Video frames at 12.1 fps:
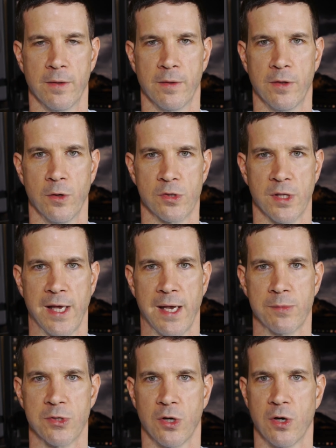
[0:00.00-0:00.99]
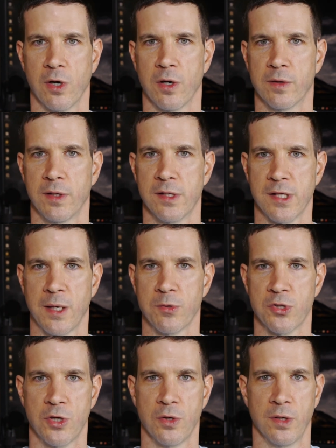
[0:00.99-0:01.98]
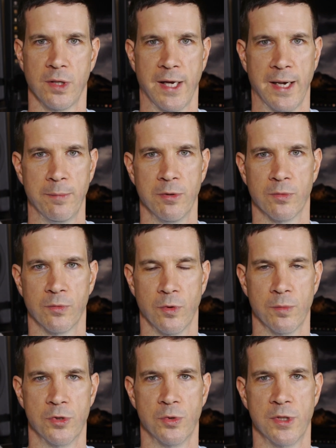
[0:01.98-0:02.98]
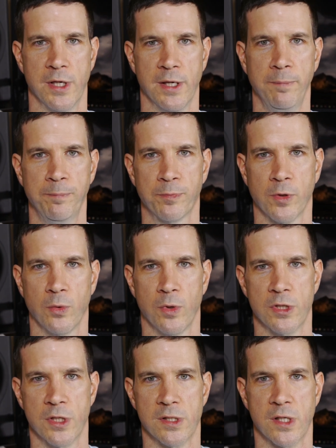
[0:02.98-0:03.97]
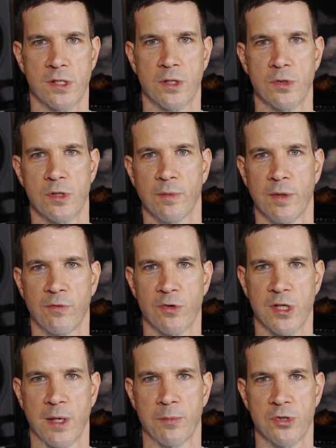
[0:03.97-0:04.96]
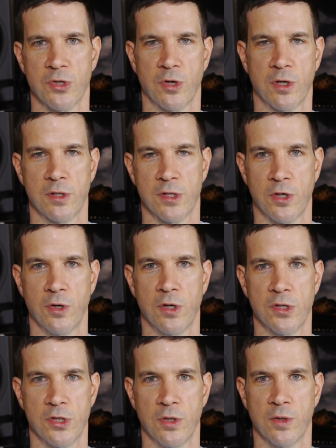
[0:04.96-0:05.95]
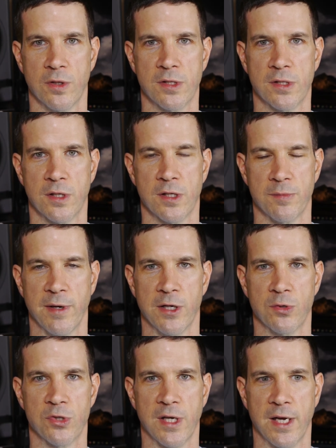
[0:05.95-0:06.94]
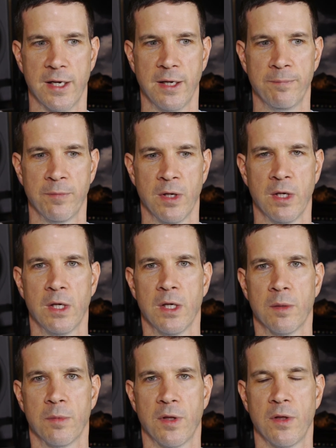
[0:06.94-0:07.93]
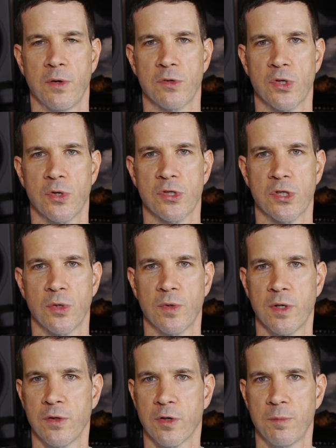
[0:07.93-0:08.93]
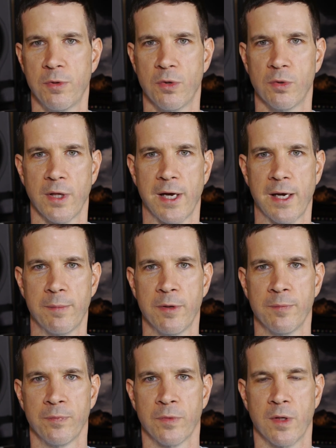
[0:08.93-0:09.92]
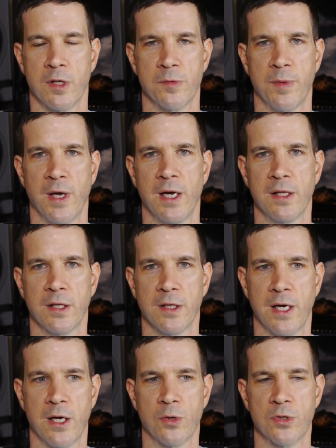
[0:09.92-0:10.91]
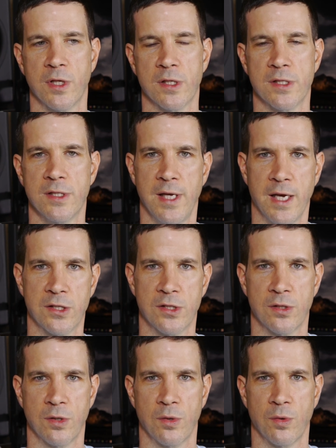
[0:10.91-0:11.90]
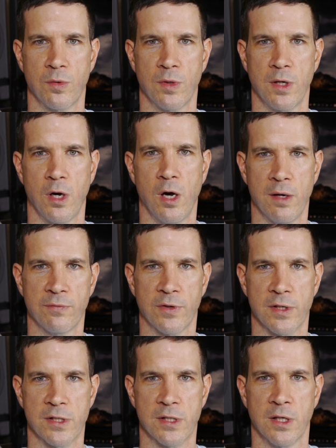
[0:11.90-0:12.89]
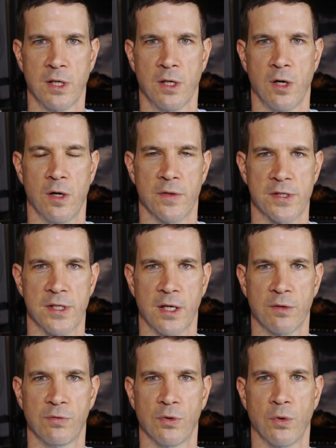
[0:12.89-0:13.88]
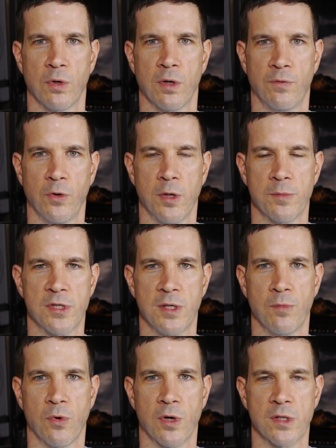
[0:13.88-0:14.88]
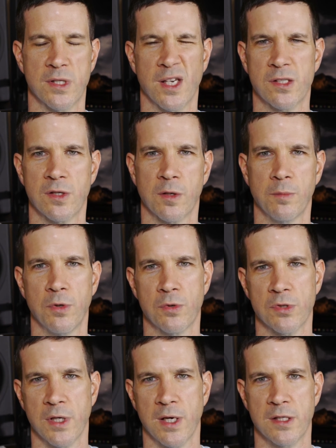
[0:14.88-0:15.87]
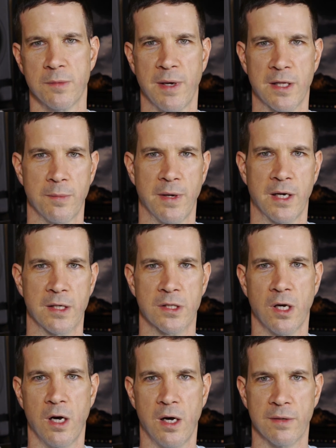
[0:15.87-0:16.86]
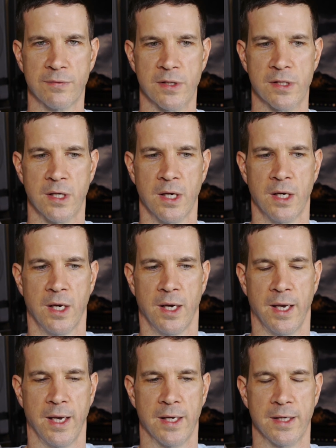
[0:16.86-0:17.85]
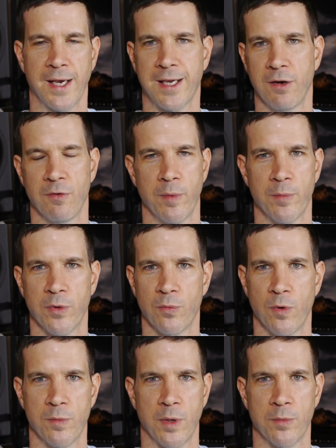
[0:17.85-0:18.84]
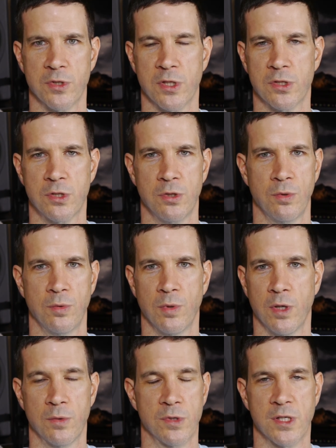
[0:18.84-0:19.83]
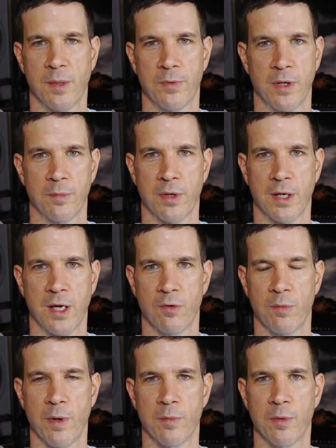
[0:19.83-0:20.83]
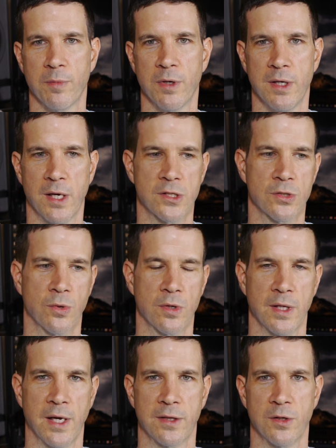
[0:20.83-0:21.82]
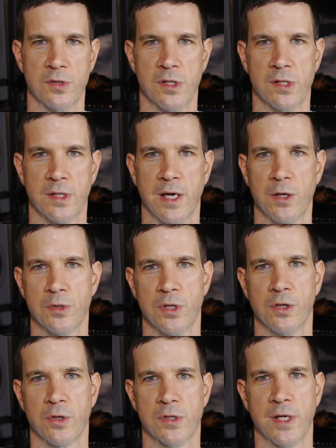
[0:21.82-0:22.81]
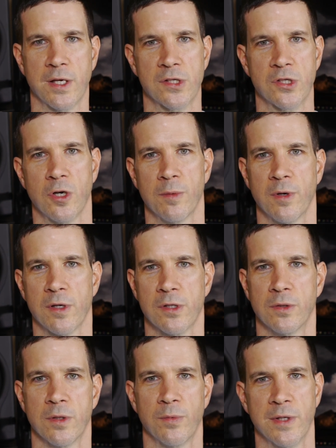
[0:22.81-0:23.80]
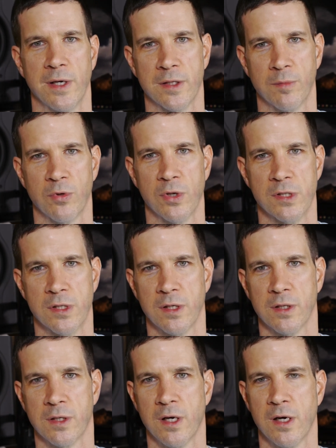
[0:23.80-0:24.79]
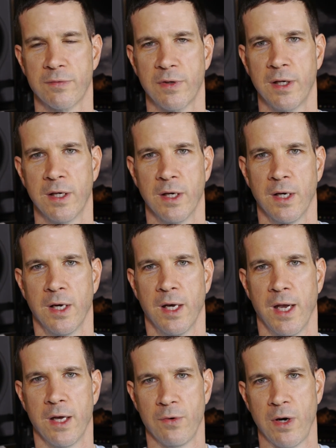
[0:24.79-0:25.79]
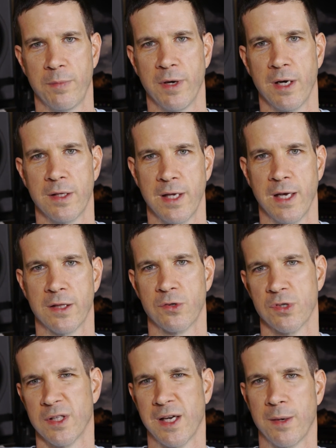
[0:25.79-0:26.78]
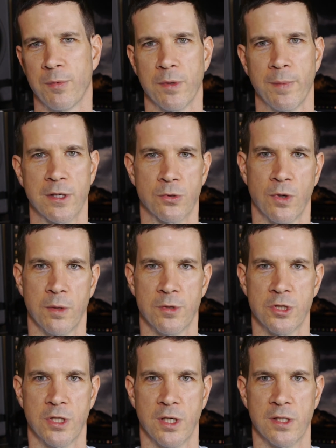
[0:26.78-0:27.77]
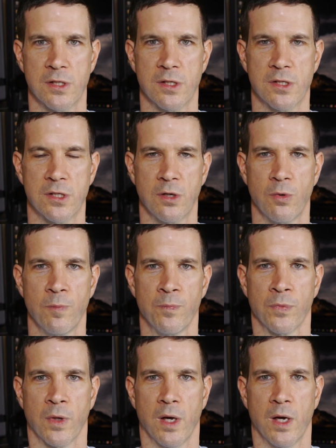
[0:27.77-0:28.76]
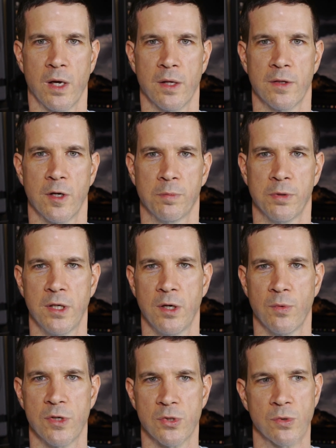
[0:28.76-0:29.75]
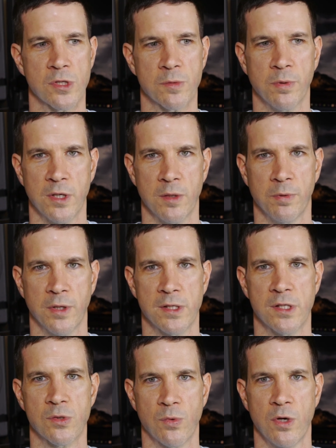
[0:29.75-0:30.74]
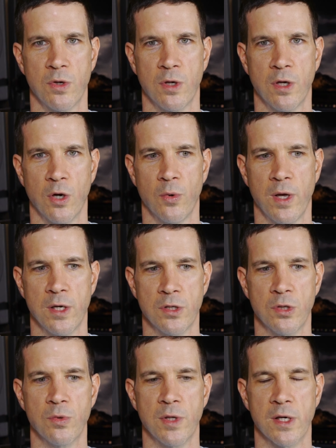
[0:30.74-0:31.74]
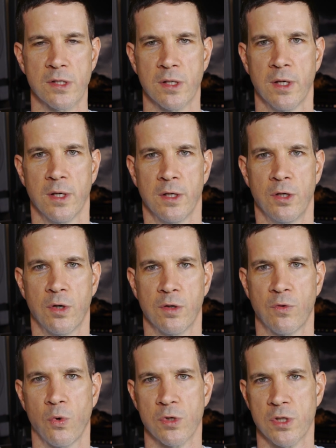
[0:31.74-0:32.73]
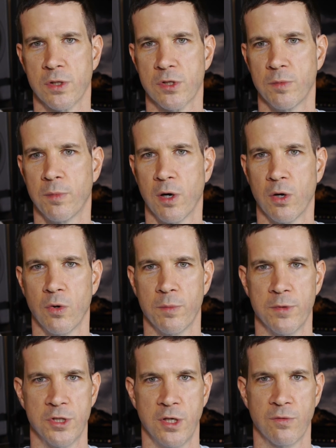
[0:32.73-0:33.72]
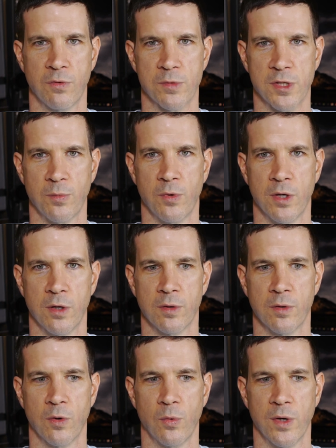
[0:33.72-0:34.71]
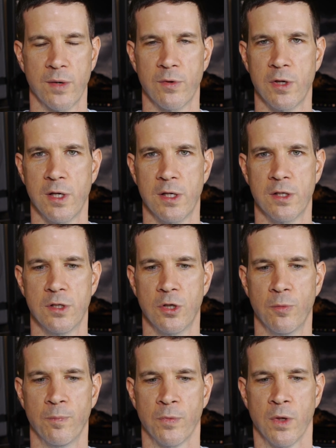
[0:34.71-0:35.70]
Those labs are the Cybersecurity Lab, room 210, which is exclusively for cybersecurity students, is my understanding. But then there's also another computer lab that is behind the lounge that's next to the office on the 2nd floor of William C. Morris, next to the Computer Science and Mathematics office. And I can't remember the room numbers, it's 200 something, but I can't remember. But next door to that, there's this lounge that looks like a Starbucks, only without the barista and the coffee. and right behind that there's a lab with about 20 machines. So there are plenty of resources, plenty of places where you can go and do this. You could, of course, also borrow a machine from someone or whatever you need to do.